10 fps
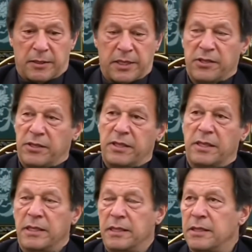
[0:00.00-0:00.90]

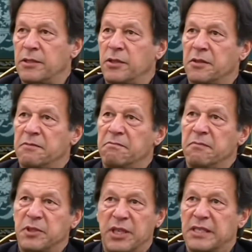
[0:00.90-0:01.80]
Consider
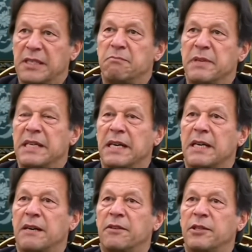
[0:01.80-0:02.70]
the just the media
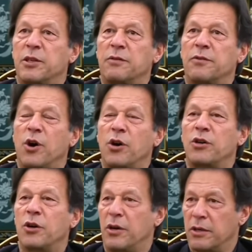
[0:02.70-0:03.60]
coverage of Hong
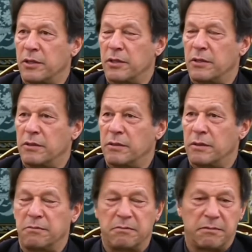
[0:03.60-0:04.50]
Kong,
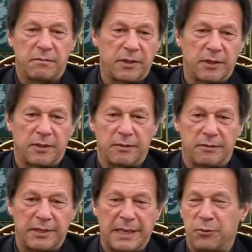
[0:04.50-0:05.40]

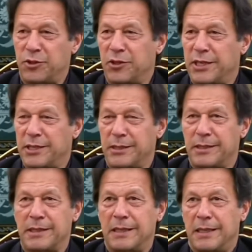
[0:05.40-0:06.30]
demonstrations.